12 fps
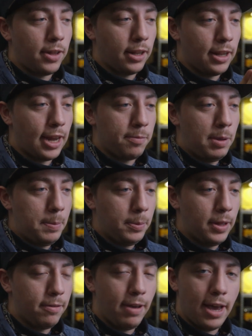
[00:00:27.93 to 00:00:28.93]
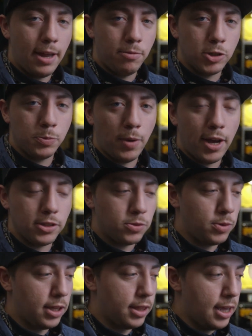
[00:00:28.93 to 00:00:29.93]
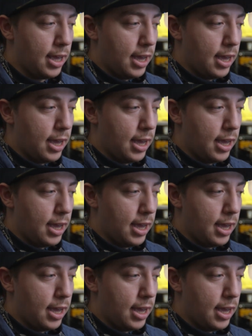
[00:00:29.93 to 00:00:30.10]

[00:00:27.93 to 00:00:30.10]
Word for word: that a lot of people have had response with,